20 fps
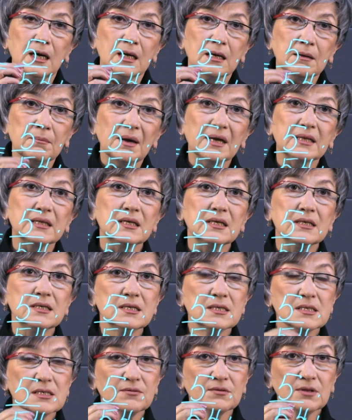Guys,
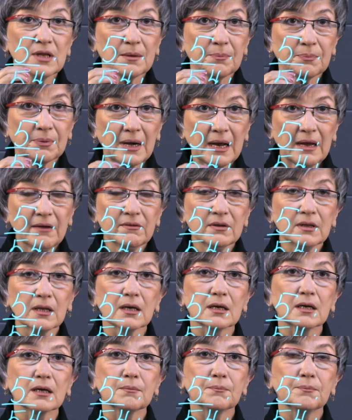the only rule you
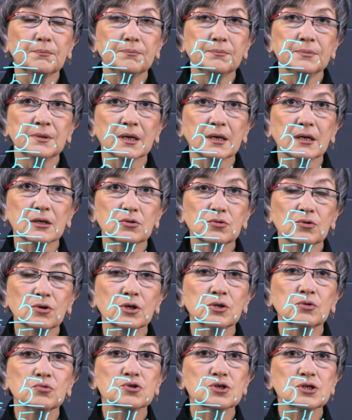need to pay attention
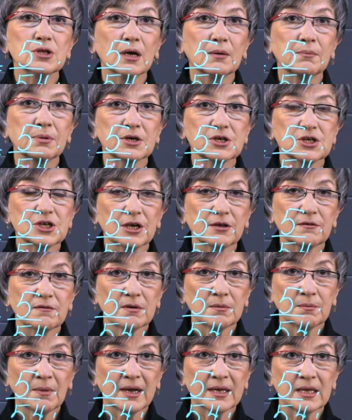to when
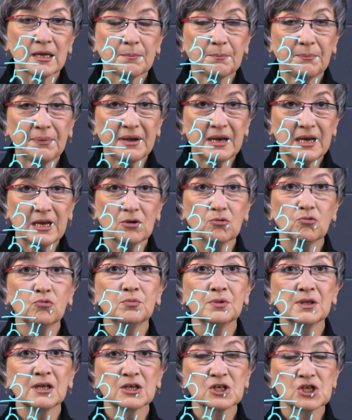multiplying fractional
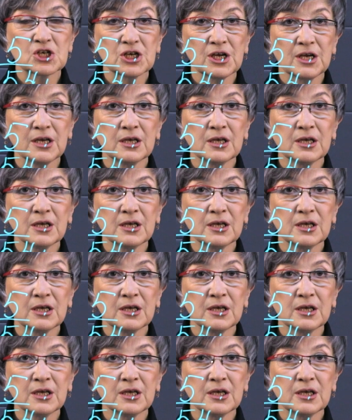numbers